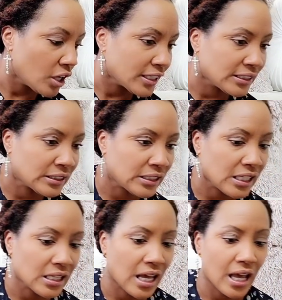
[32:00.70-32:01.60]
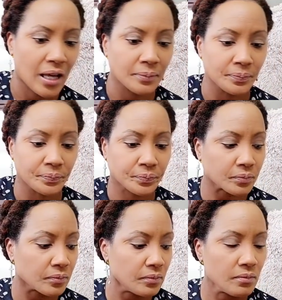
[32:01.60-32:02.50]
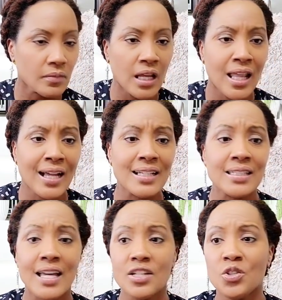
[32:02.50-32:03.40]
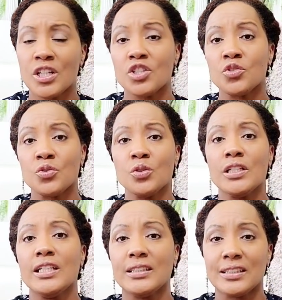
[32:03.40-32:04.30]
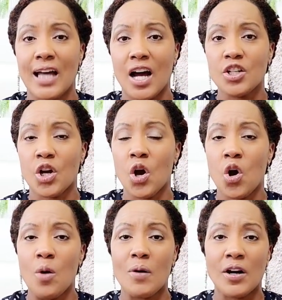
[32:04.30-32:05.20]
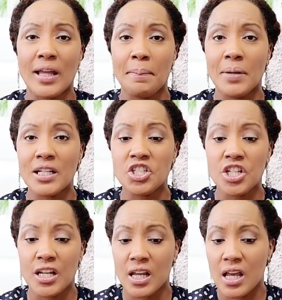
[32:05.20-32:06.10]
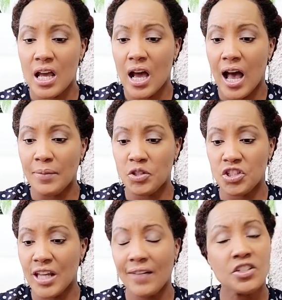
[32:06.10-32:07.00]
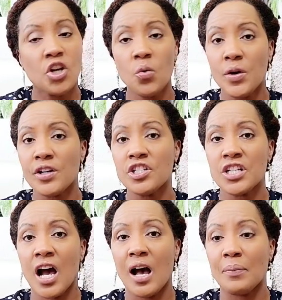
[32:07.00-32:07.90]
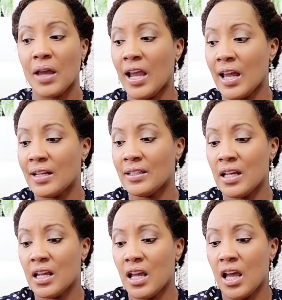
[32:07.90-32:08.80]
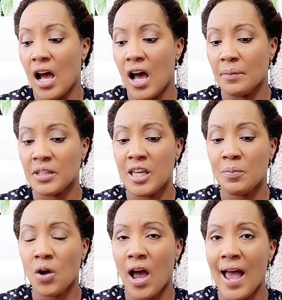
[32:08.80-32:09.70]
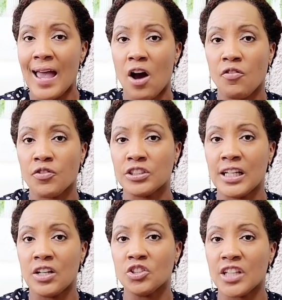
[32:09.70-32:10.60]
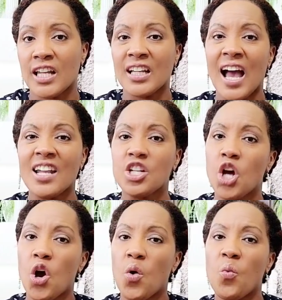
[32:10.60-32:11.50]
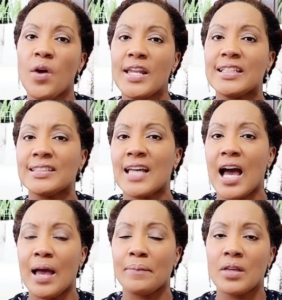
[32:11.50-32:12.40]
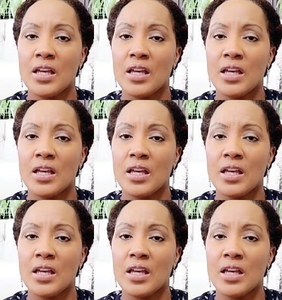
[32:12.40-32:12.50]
can see that, like I said, you can truly style your home on a budget. You just have to know where to shop and keep your eye out for sales and kind of know when it's time